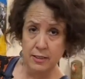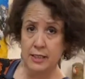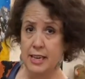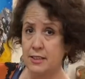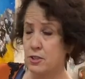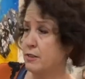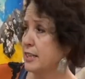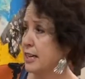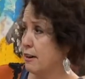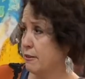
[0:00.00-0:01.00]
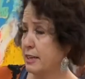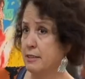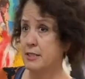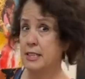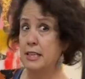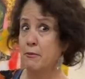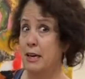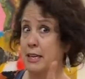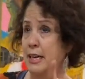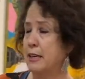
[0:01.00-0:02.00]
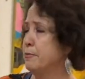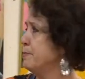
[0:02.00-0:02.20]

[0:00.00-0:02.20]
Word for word: King Street Gallery in Sydney right now,